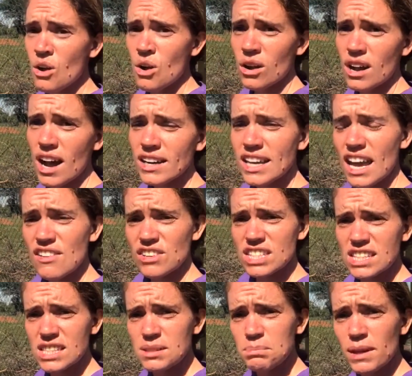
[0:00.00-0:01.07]
God gave us
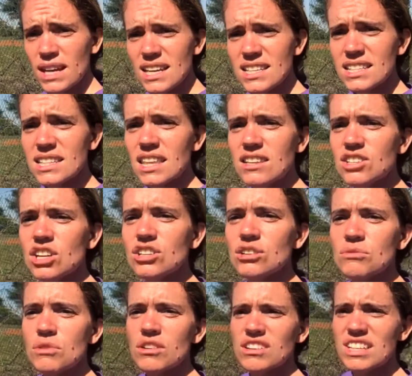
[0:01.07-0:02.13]
this place, the
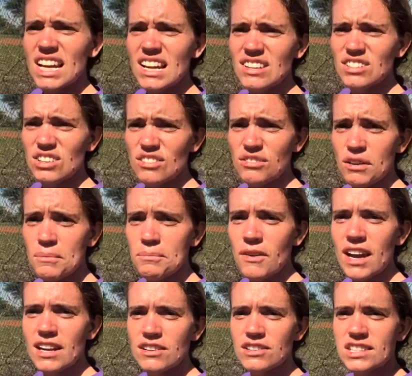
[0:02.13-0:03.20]
children were in danger from
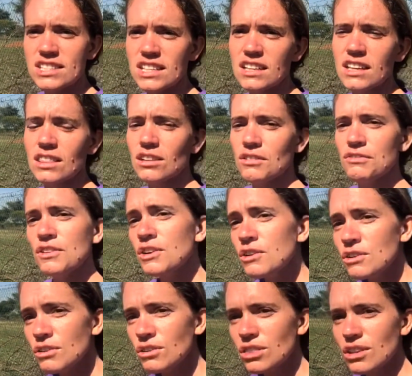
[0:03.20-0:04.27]
raiders stealing their
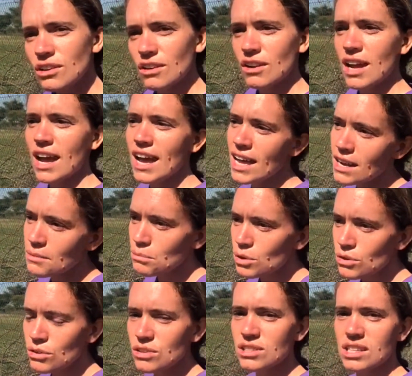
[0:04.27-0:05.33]
food, their
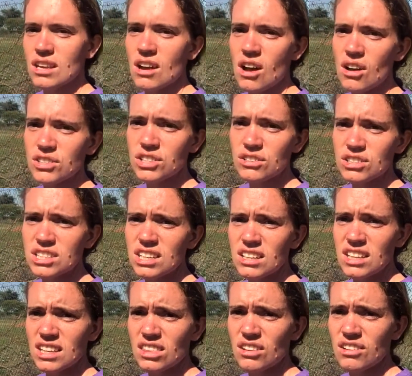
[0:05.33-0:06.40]
animals, also
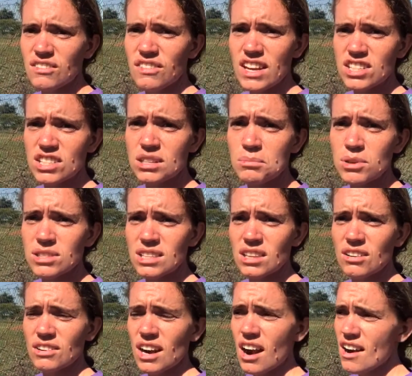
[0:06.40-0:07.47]
stealing their vegetables in
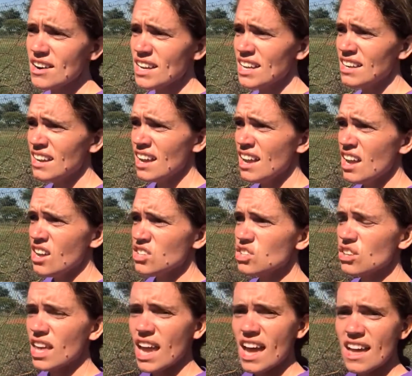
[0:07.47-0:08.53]
their garden.
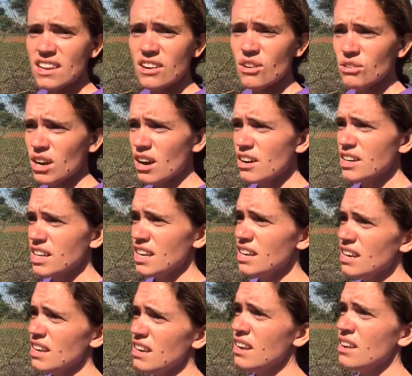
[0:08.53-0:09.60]
So they had no garden
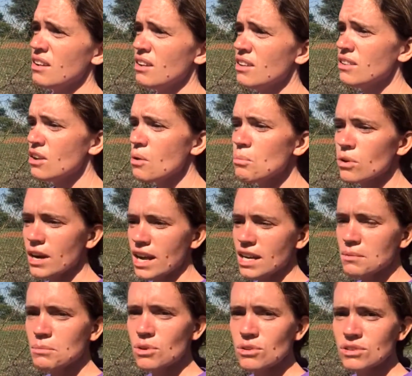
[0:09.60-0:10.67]
and no more
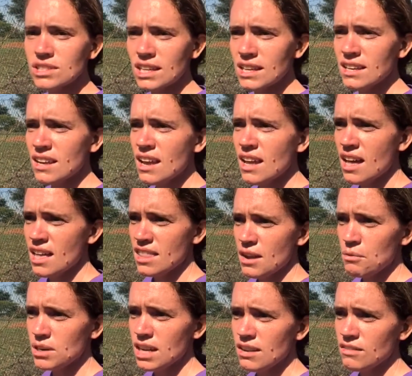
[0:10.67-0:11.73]
animals, and they
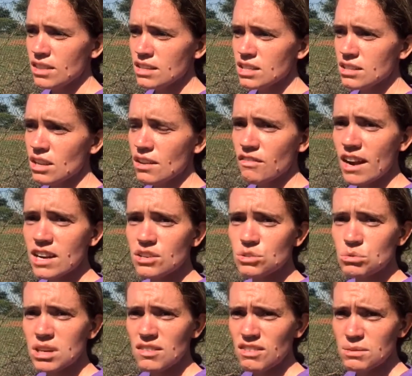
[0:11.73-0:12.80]
would the raiders
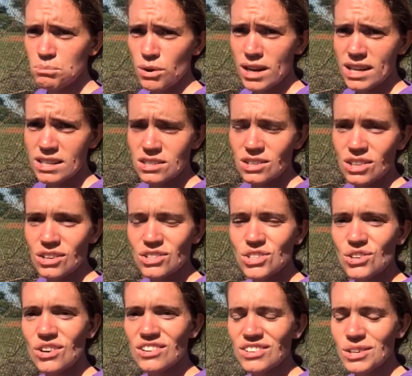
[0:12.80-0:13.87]
would even break into their
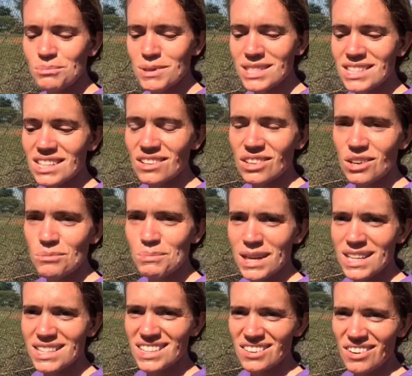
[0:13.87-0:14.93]
storeroom and steal their
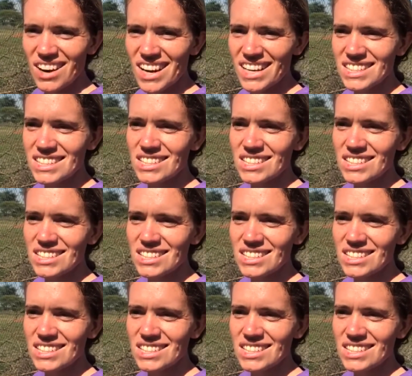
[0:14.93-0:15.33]
beans and rice.